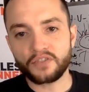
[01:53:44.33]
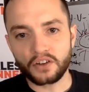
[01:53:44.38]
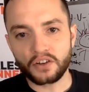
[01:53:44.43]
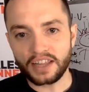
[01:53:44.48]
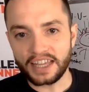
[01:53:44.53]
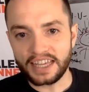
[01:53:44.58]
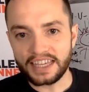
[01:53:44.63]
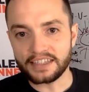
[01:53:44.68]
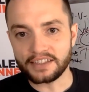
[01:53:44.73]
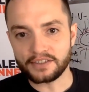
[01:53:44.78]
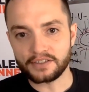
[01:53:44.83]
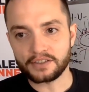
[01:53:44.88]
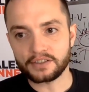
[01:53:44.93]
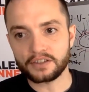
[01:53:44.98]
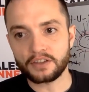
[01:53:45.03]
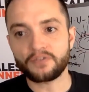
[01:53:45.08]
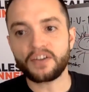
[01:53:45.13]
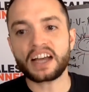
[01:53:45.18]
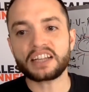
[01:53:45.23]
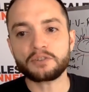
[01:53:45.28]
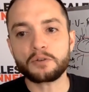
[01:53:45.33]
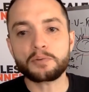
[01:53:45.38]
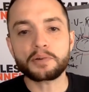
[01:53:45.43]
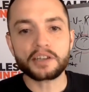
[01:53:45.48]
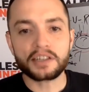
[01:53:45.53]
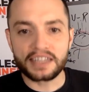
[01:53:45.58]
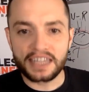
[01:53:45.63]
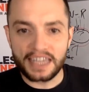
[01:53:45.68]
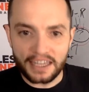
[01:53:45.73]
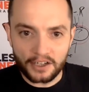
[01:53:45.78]
That's all a funnel is. The
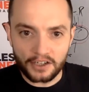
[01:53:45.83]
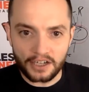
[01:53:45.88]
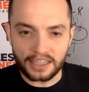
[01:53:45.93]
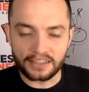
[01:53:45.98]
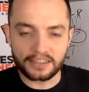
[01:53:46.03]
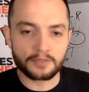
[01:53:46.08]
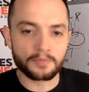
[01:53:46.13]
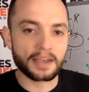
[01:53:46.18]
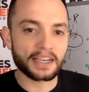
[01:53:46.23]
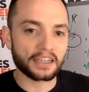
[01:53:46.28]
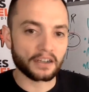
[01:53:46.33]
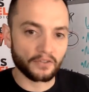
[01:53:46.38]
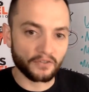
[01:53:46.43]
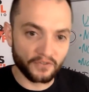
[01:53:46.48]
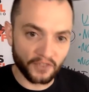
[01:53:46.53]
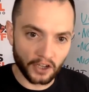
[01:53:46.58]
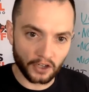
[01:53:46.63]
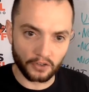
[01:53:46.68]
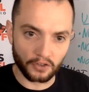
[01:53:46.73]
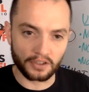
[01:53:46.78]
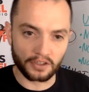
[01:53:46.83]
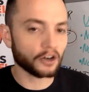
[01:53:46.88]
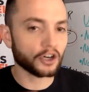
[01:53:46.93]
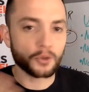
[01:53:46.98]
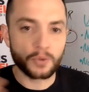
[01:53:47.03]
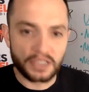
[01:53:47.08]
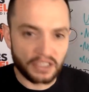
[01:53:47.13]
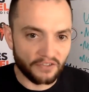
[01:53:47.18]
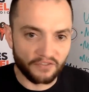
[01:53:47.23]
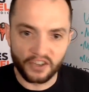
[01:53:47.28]
fact that we put it on the internet doesn't make it a
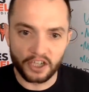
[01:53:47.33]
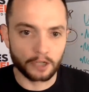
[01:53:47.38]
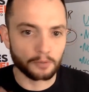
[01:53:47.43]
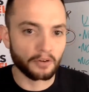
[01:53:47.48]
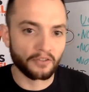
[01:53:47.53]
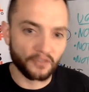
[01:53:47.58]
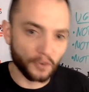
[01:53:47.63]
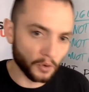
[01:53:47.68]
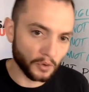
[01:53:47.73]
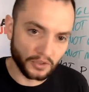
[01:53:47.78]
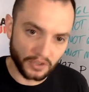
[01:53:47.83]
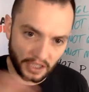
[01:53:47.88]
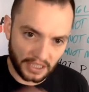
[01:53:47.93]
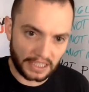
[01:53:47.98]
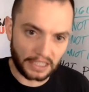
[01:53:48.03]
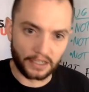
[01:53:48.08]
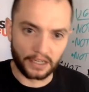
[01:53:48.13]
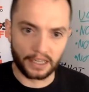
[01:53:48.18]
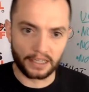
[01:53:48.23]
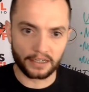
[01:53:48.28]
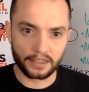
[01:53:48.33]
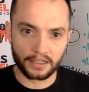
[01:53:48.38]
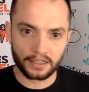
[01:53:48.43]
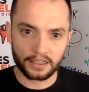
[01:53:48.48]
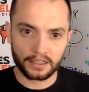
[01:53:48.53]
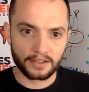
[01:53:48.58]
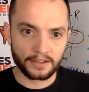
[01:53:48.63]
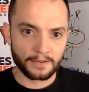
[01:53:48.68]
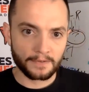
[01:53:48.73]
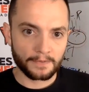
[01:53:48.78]
funnel. It already was a funnel before it was on the
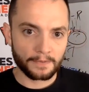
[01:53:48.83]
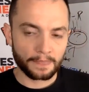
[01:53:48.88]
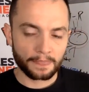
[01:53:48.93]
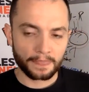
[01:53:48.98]
internet.